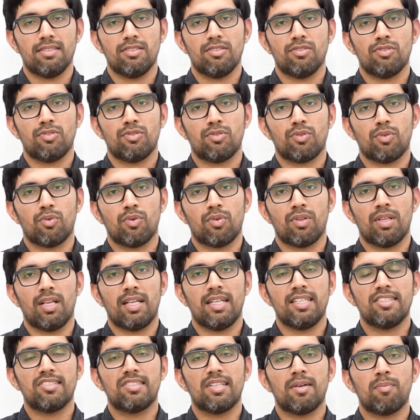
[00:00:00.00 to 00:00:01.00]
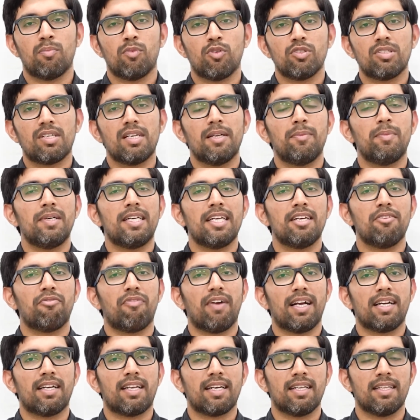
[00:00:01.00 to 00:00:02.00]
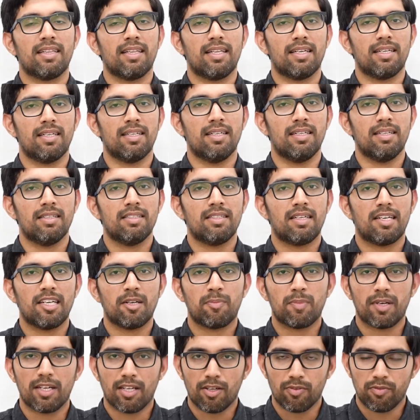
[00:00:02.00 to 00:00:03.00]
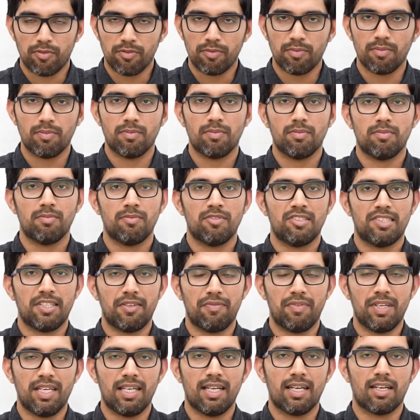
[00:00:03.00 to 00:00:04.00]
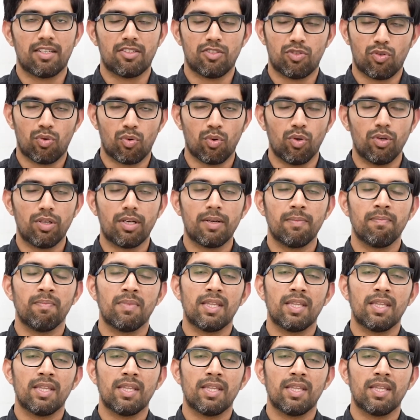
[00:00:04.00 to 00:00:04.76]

So that is the most limiting factor in the treatment of CVA or stroke.